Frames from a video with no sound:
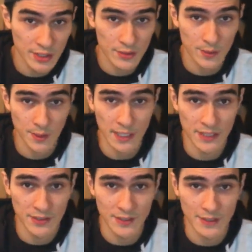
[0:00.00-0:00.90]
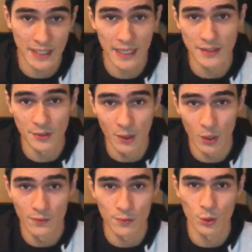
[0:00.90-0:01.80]
your rotations, and your
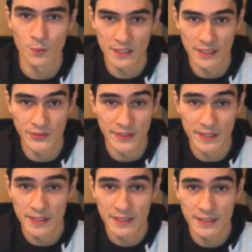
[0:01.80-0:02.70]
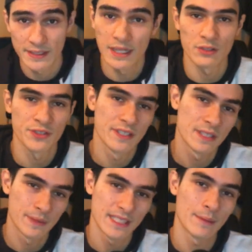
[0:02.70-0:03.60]
overall positioning. I'll show you
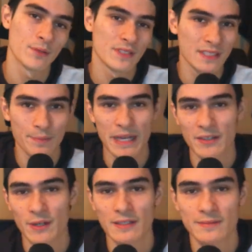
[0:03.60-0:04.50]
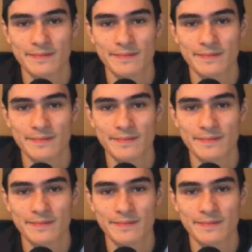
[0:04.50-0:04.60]
some examples in the background.